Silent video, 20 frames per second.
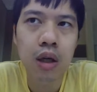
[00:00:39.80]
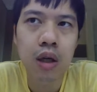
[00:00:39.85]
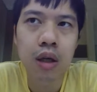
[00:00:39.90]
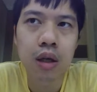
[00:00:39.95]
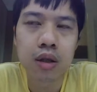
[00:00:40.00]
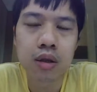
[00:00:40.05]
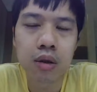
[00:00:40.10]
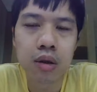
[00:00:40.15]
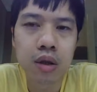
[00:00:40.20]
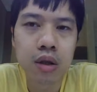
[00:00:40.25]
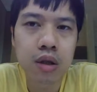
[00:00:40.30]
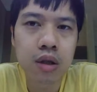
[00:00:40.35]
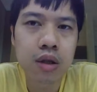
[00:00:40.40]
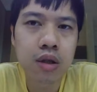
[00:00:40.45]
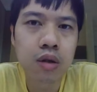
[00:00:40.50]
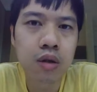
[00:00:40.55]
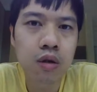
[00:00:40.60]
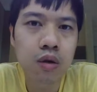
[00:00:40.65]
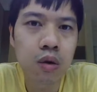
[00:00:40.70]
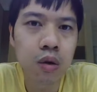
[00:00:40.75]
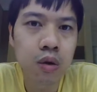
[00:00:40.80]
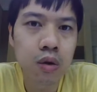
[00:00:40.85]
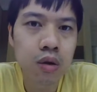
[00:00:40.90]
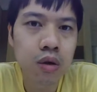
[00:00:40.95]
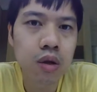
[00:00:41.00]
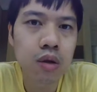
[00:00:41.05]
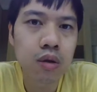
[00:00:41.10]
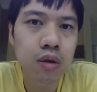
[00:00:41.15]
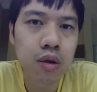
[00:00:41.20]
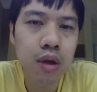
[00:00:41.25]
so this is the
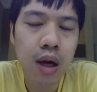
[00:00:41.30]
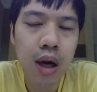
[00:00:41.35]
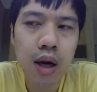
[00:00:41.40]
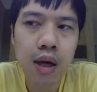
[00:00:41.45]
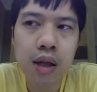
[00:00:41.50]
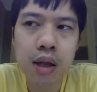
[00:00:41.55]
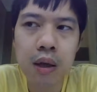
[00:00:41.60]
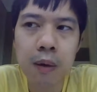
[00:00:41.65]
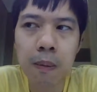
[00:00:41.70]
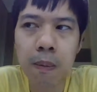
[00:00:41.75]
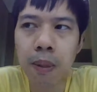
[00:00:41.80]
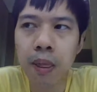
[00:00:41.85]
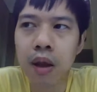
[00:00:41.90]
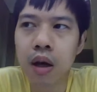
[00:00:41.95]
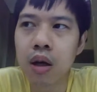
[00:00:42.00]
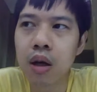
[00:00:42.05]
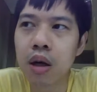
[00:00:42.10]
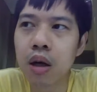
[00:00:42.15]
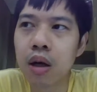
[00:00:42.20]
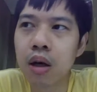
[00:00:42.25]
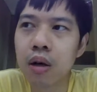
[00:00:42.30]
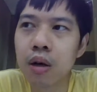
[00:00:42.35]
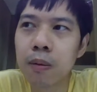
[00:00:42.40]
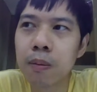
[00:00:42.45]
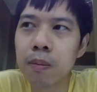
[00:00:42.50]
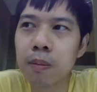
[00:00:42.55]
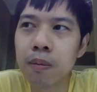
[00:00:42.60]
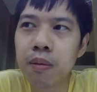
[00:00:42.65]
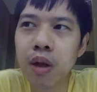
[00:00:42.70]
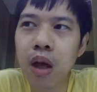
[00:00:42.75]
solution to that.
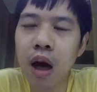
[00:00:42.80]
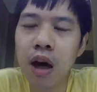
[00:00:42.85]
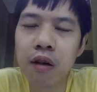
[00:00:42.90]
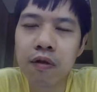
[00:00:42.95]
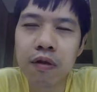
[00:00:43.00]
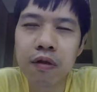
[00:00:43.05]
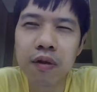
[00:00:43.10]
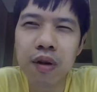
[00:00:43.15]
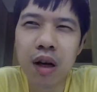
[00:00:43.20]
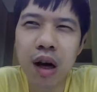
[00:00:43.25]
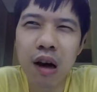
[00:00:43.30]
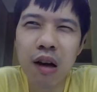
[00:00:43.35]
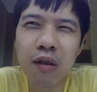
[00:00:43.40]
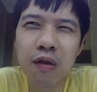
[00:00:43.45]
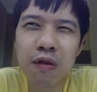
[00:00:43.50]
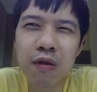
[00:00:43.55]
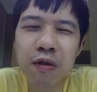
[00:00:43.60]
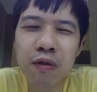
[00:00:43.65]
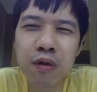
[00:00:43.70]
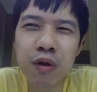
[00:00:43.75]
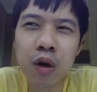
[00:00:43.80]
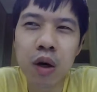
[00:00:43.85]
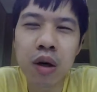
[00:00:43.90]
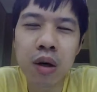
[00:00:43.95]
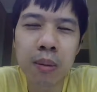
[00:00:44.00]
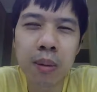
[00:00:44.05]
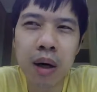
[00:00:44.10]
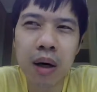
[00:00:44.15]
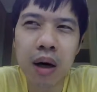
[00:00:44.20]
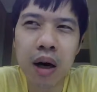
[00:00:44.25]
I've talked
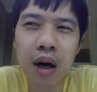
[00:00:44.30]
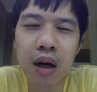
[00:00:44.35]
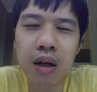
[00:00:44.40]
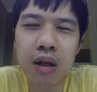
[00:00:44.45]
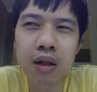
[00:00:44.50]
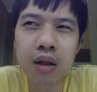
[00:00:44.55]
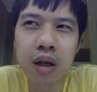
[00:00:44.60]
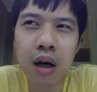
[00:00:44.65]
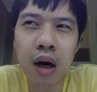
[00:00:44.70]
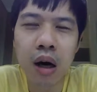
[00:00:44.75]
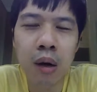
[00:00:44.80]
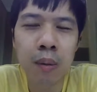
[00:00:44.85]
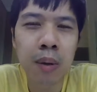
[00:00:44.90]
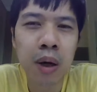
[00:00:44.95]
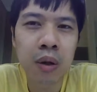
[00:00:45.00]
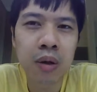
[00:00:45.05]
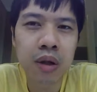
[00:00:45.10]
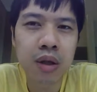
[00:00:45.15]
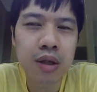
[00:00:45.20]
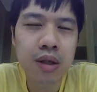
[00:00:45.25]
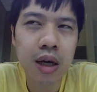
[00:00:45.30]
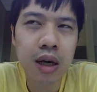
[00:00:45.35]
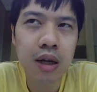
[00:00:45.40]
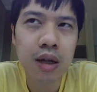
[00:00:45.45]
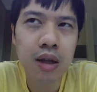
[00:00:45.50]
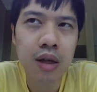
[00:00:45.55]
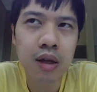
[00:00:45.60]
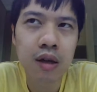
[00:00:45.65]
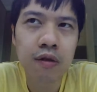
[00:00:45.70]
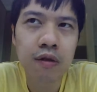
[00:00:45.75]
about this
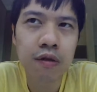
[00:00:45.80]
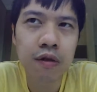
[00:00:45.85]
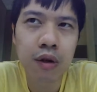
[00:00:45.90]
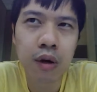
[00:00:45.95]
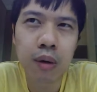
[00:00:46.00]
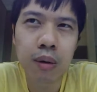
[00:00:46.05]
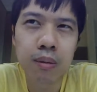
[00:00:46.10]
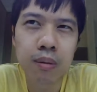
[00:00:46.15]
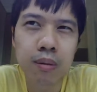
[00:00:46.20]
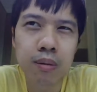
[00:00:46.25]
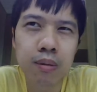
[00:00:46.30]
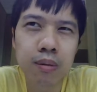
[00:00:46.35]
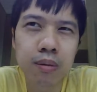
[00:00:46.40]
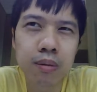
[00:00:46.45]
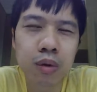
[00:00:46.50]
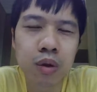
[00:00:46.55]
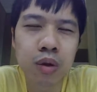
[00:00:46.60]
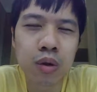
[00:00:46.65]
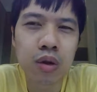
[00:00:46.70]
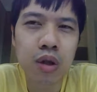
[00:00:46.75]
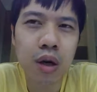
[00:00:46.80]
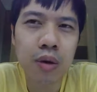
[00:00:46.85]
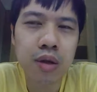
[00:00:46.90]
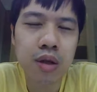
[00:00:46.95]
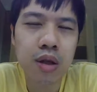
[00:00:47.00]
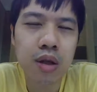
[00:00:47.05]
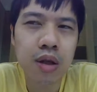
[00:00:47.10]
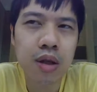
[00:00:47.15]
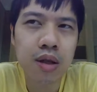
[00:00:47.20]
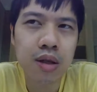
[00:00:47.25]
idea from
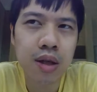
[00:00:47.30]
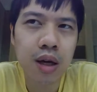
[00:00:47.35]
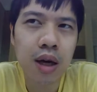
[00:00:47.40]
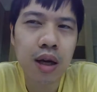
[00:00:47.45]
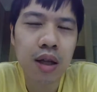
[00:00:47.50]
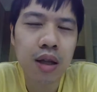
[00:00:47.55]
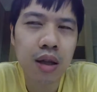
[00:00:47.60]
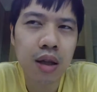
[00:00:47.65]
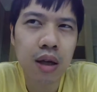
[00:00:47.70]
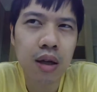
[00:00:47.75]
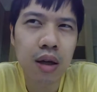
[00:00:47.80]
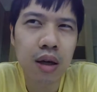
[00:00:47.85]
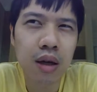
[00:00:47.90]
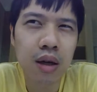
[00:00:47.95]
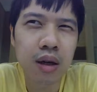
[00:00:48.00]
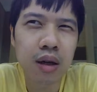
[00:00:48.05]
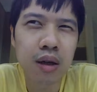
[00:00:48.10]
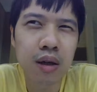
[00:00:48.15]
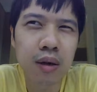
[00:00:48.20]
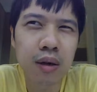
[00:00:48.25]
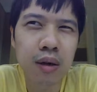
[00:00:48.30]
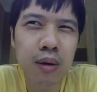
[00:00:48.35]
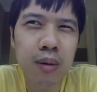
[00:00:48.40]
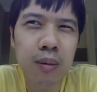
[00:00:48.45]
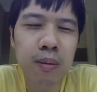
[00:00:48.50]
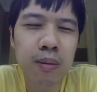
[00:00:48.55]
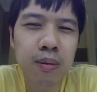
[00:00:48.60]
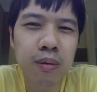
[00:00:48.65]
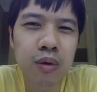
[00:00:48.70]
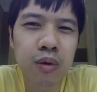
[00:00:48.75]
2010,
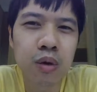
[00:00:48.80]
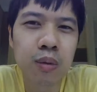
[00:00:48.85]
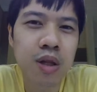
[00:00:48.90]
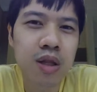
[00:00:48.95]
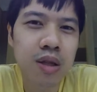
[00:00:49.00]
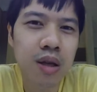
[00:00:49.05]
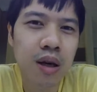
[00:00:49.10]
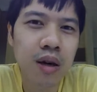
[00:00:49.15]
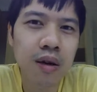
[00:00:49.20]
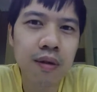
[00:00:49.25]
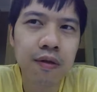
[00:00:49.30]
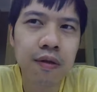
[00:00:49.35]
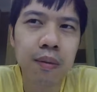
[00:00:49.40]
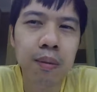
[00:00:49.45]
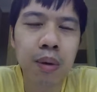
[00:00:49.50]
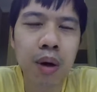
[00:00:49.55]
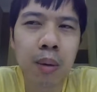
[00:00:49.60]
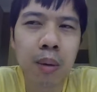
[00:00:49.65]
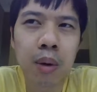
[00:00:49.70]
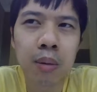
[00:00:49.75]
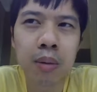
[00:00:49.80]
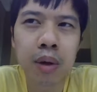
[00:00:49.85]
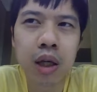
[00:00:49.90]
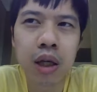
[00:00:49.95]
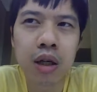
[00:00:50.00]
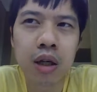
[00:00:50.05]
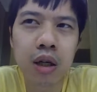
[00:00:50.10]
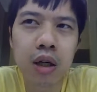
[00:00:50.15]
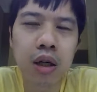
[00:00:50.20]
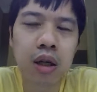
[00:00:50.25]
to be safe,
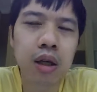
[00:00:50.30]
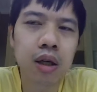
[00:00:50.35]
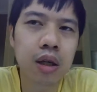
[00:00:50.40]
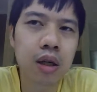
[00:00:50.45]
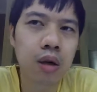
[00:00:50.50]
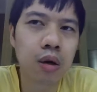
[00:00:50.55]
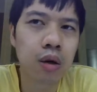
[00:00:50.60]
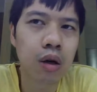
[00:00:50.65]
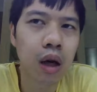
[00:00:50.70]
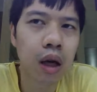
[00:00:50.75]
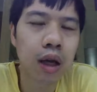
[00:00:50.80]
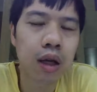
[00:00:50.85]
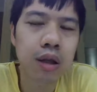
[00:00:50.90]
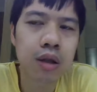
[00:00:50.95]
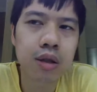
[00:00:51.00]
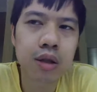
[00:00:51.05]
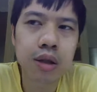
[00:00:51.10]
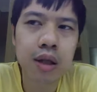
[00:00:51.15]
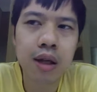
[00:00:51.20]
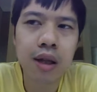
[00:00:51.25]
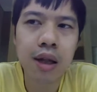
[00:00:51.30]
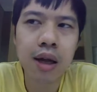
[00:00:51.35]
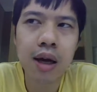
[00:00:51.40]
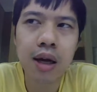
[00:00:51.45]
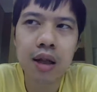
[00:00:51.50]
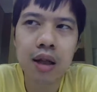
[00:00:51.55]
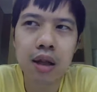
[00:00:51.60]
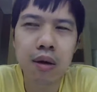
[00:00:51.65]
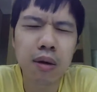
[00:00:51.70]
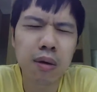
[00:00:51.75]
probably earlier or later than
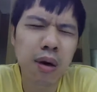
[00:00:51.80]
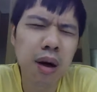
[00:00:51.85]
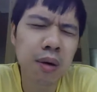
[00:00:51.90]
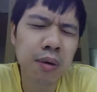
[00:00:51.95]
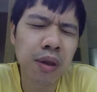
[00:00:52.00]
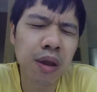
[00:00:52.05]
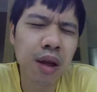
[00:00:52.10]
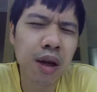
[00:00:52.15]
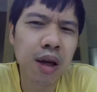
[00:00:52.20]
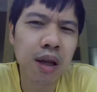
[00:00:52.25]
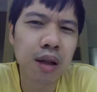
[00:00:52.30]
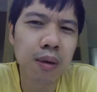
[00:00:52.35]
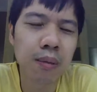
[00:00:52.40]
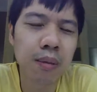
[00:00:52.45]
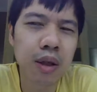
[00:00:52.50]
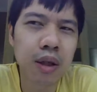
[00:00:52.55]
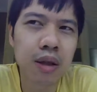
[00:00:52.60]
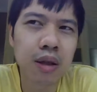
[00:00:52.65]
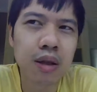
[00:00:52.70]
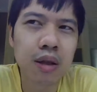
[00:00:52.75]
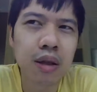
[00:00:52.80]
that, around that, but